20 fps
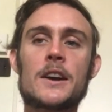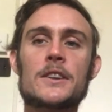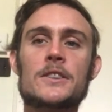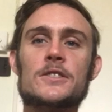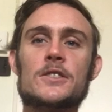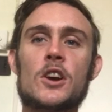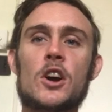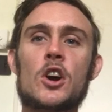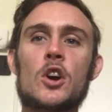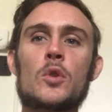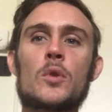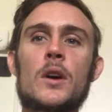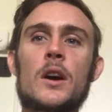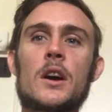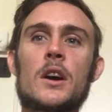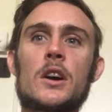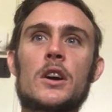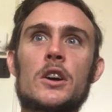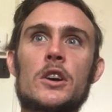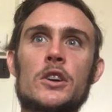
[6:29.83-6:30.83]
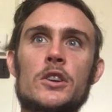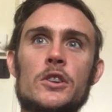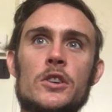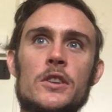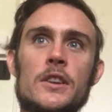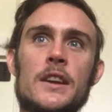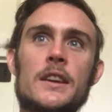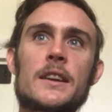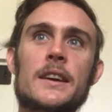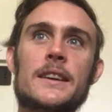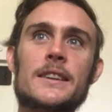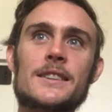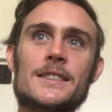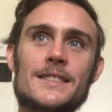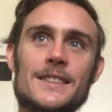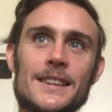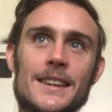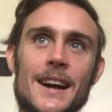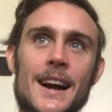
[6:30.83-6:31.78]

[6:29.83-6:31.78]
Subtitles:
So you need to consider